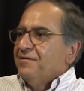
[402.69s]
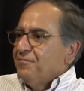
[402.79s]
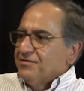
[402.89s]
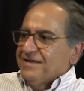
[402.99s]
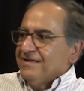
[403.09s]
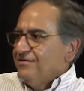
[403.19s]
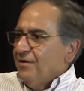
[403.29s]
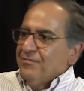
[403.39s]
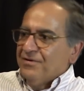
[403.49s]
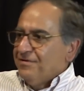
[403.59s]
But that
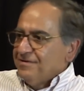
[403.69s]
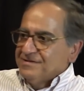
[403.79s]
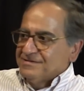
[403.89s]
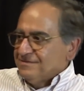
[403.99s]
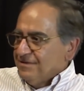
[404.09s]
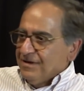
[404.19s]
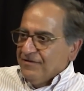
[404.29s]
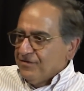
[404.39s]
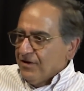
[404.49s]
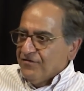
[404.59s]
number is,
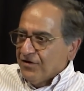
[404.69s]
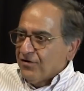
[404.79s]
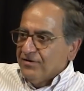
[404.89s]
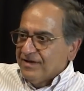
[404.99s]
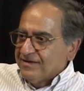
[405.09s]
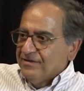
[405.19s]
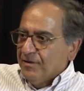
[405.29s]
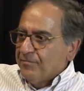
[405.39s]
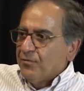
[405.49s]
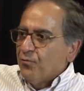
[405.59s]
if, you, if I call that
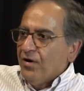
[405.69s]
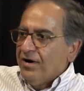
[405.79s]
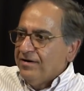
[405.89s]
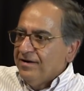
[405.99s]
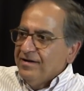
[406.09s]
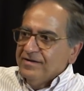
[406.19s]
number one,